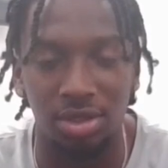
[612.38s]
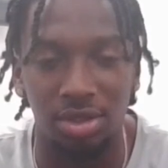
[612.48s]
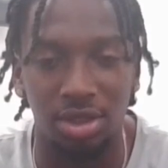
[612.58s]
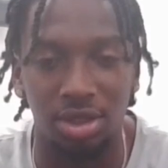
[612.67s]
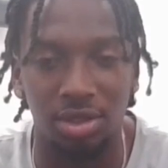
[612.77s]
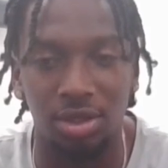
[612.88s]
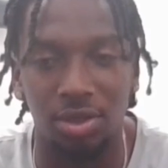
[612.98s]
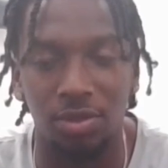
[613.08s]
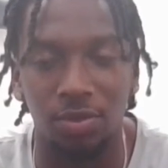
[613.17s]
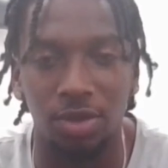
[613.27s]

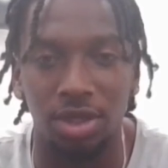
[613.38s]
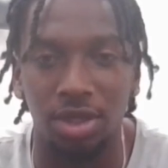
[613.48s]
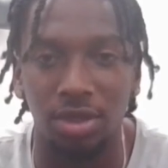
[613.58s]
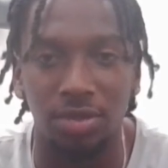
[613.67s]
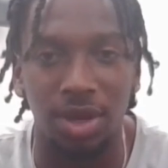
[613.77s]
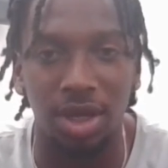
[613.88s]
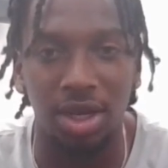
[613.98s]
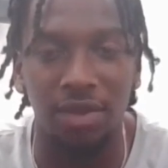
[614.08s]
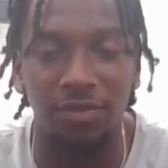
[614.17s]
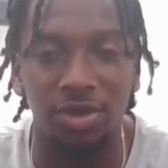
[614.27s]
to really make a
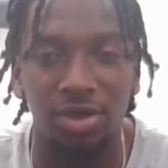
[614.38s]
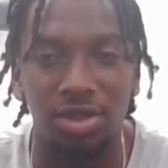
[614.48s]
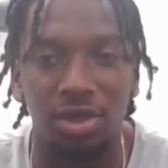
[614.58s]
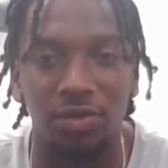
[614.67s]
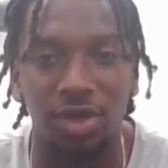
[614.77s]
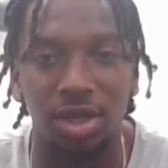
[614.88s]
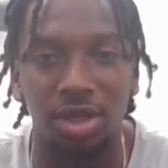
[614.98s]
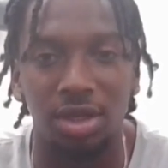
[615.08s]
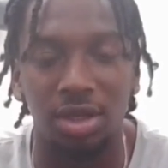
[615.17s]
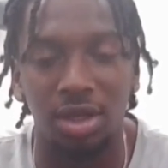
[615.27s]
name for yourself,
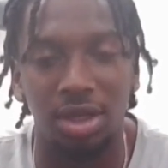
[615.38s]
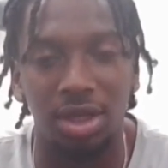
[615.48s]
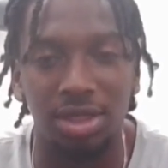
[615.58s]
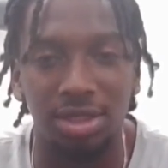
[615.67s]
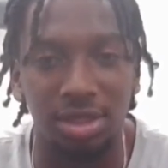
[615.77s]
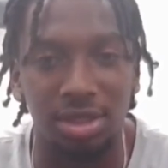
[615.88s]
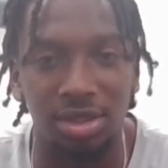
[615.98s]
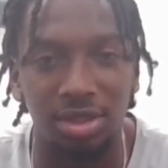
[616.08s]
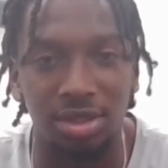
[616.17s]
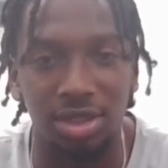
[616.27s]
and that's
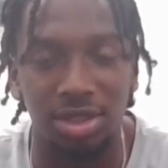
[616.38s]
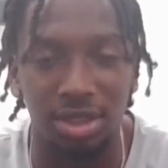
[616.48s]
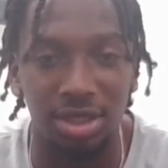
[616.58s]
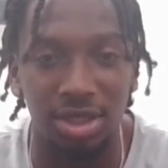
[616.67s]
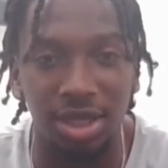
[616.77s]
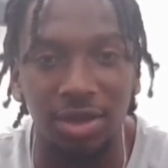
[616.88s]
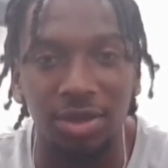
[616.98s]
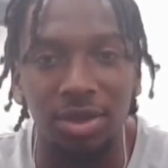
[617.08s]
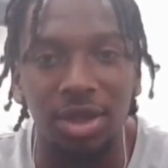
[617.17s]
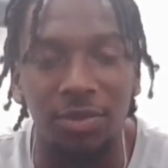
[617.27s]
the good
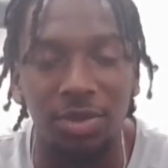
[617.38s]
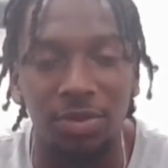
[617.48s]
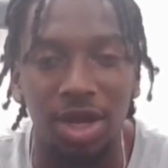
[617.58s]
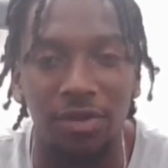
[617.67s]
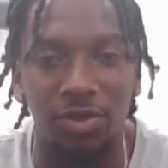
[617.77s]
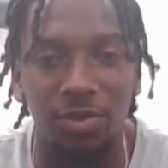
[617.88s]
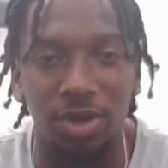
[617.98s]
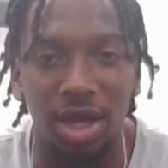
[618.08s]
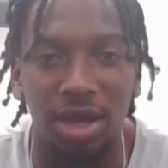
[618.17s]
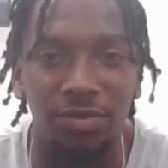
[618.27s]
thing. Like with the platform
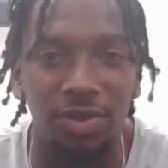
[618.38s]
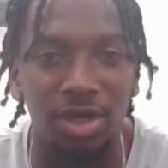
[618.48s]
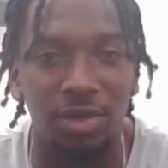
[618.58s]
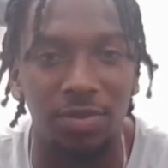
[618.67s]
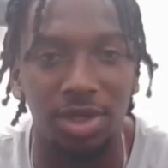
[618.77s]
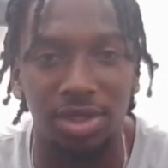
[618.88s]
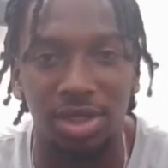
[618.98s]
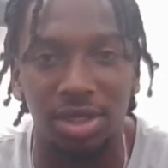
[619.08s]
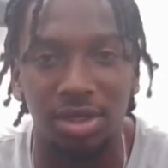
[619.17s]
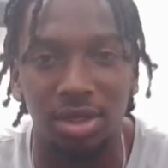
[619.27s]
we have, being in the Big
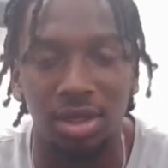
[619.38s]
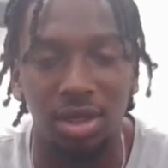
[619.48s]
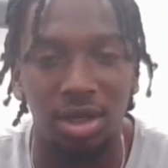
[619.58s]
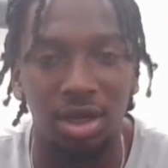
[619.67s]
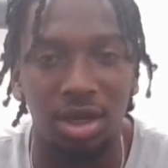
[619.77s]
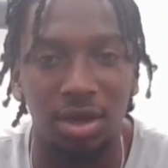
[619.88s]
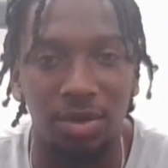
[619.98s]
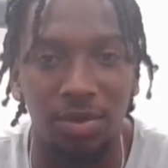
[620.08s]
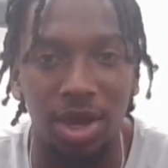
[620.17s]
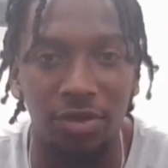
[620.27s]
Ten,
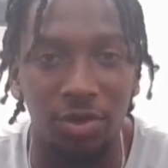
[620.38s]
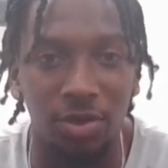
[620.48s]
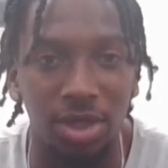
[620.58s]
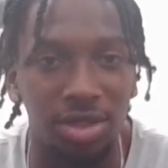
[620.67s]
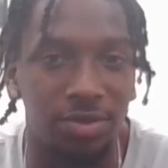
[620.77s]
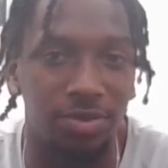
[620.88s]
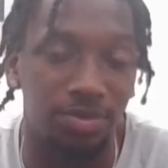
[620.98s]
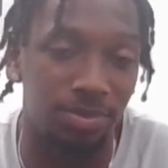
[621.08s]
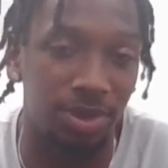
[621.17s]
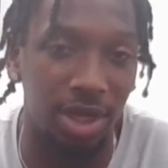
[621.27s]
every week is a
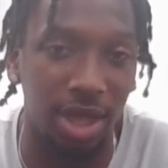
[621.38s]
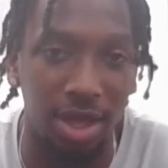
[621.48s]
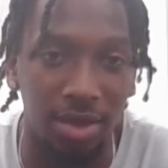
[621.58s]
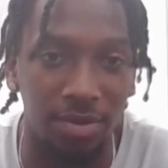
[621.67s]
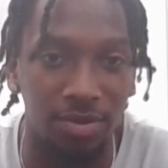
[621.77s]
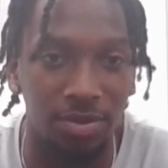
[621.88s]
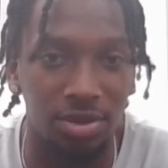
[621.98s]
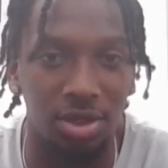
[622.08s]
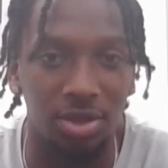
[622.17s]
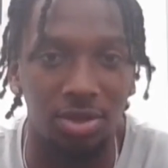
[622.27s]
big game,
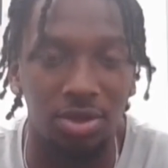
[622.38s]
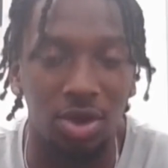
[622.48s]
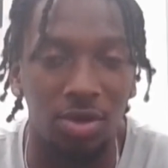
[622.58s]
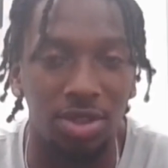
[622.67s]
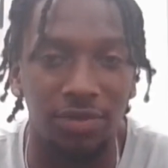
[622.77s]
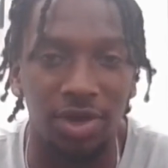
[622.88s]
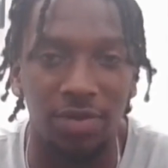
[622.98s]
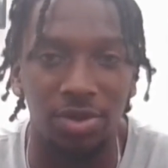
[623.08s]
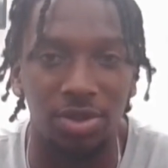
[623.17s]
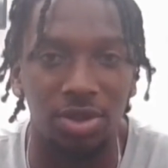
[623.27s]
so you always have
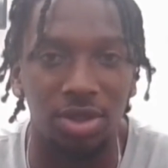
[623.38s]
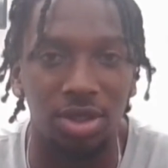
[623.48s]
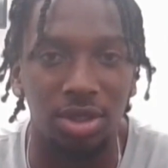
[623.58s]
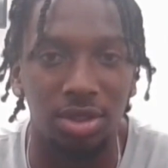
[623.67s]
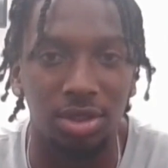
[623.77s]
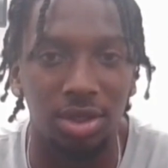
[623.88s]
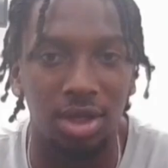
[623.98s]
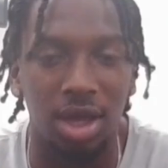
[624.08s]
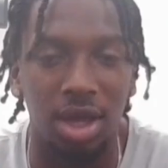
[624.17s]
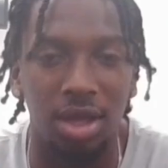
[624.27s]
opportunity,
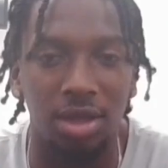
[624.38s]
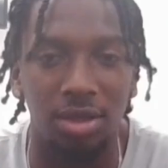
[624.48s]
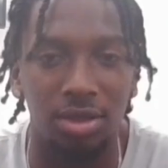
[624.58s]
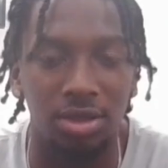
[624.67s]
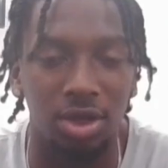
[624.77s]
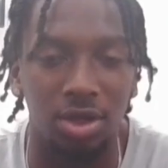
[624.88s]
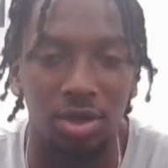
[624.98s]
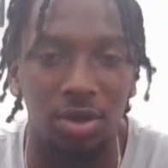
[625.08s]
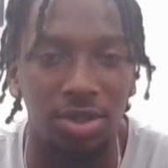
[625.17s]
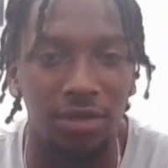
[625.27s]
and
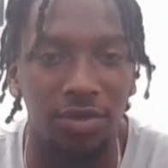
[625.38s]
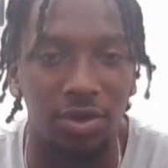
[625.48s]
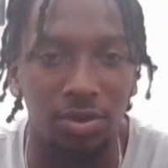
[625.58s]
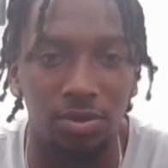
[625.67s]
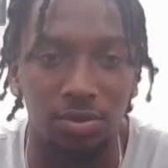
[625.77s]
you always have hope.